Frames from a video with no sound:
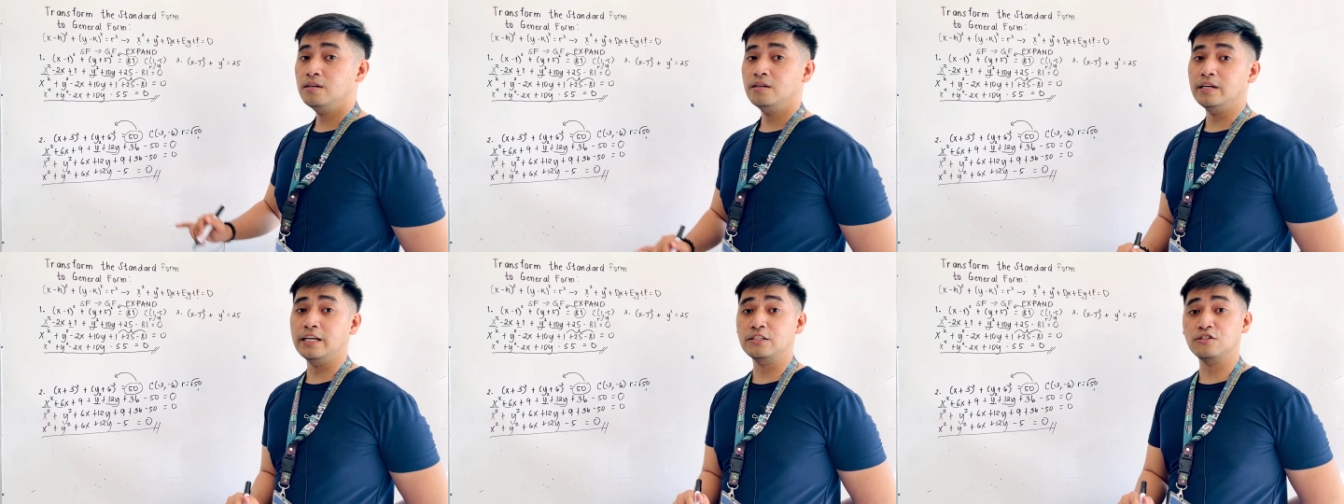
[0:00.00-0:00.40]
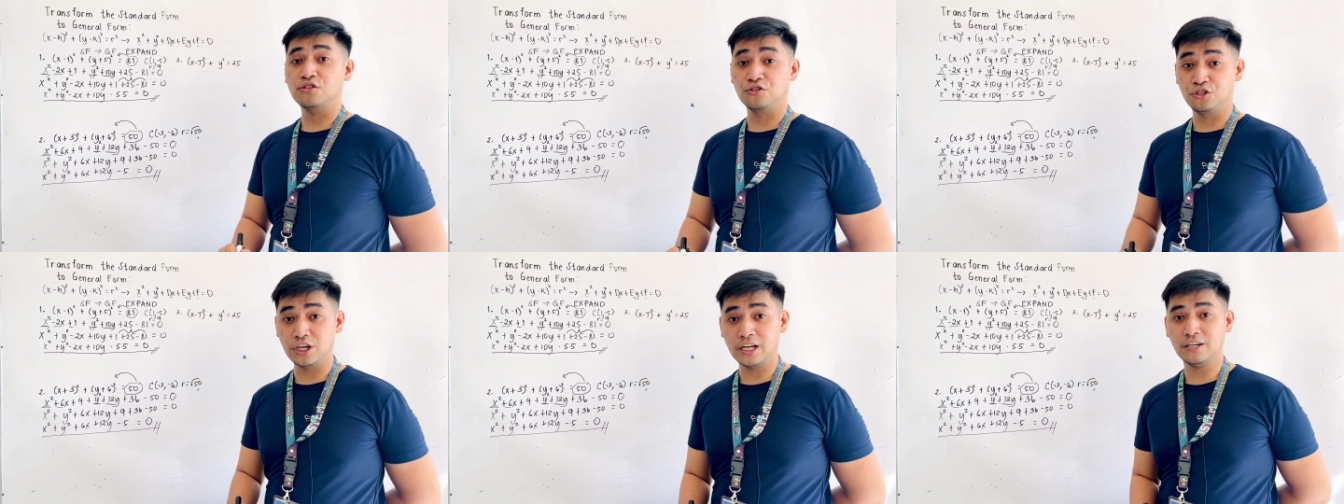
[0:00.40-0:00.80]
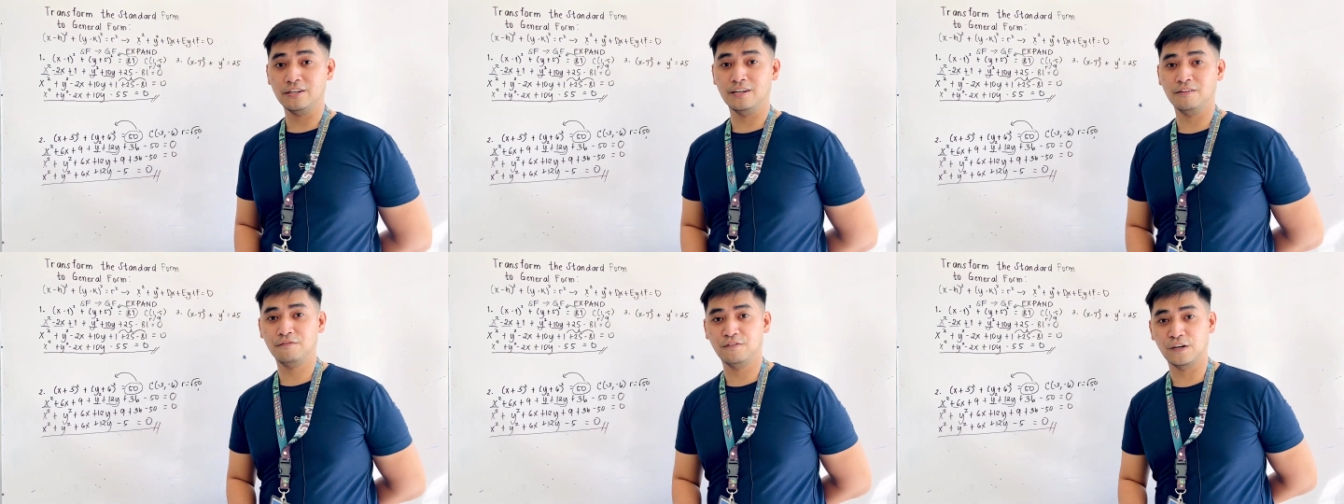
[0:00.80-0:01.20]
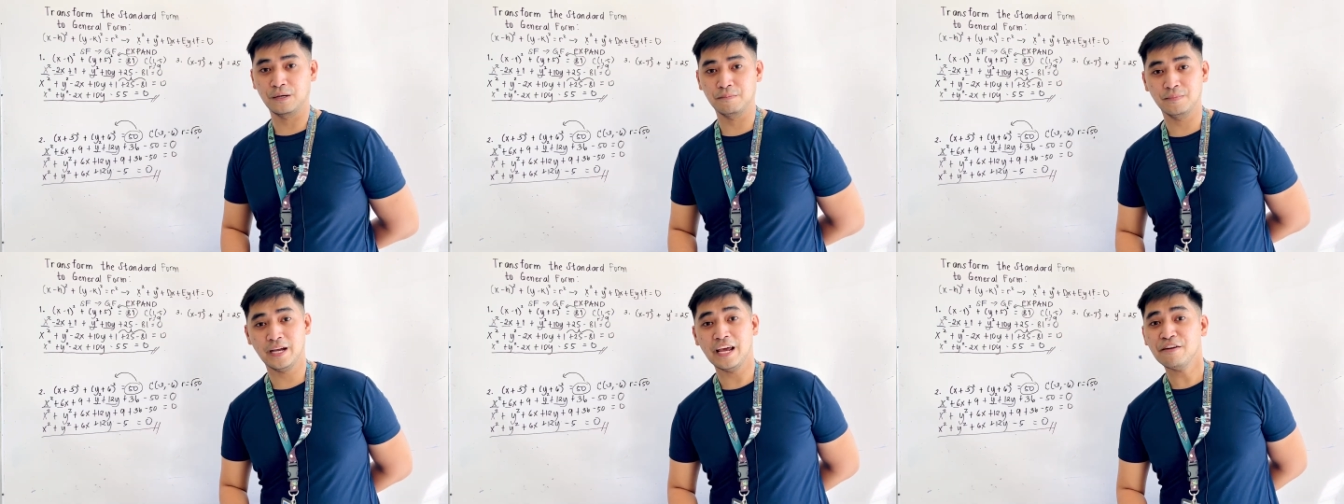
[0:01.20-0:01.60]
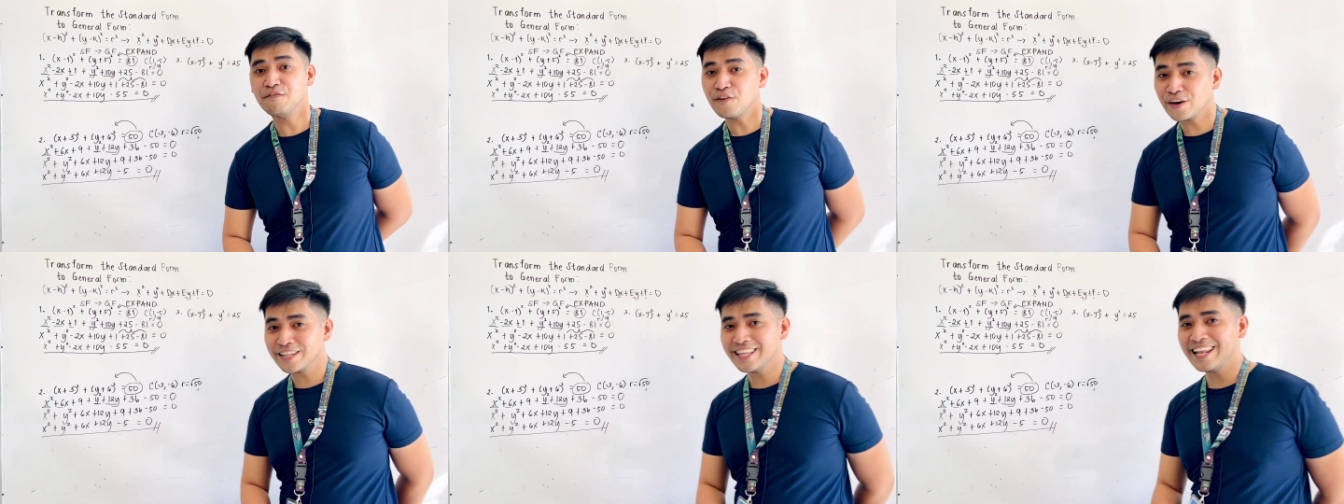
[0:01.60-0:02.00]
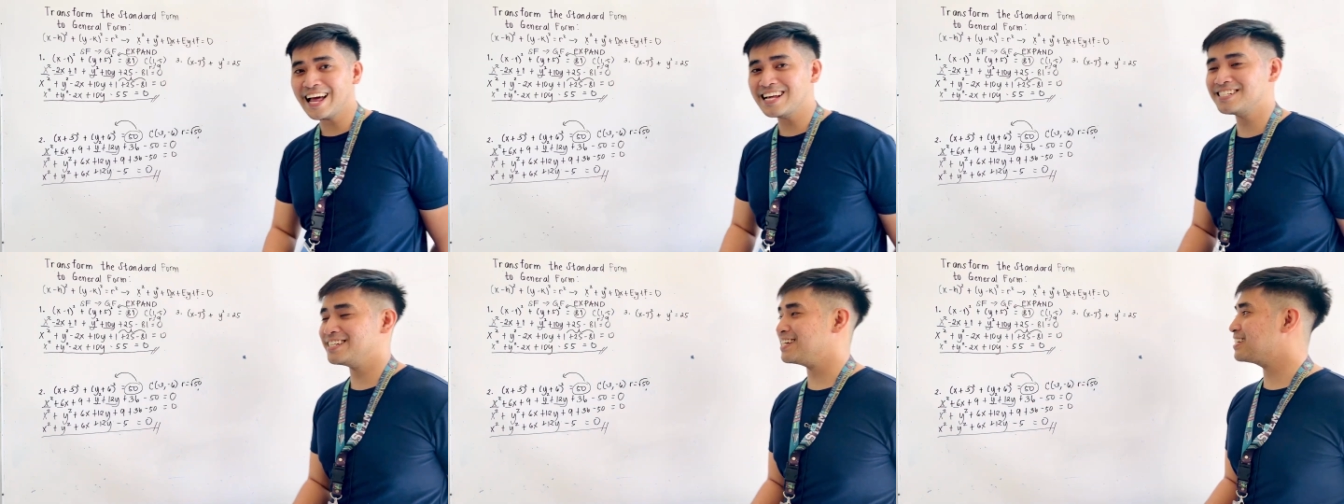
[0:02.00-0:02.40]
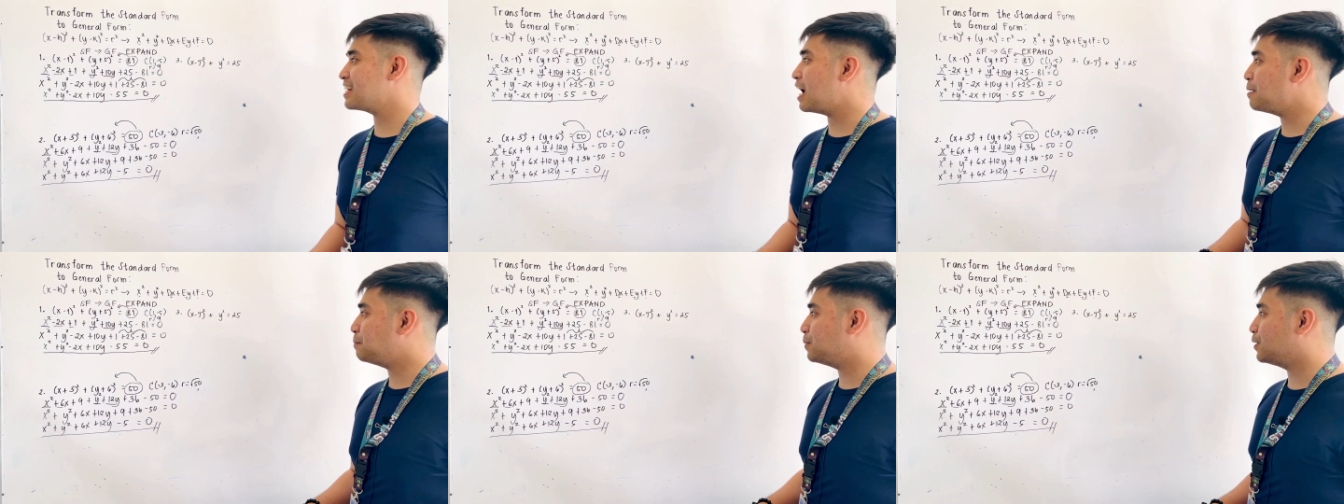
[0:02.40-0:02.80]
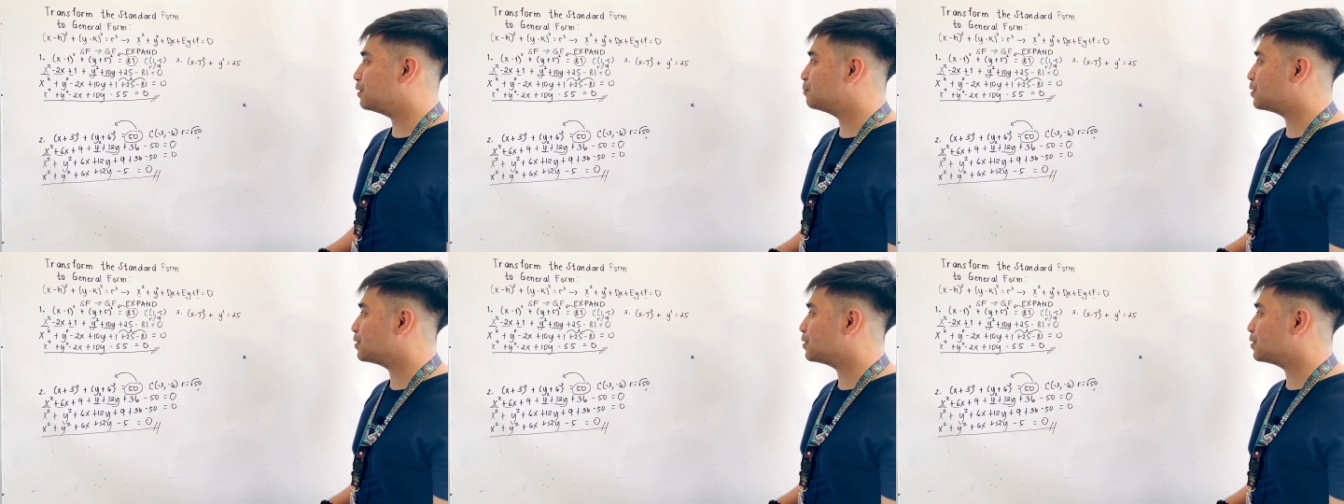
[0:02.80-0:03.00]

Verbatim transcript: its general form. And for the last example,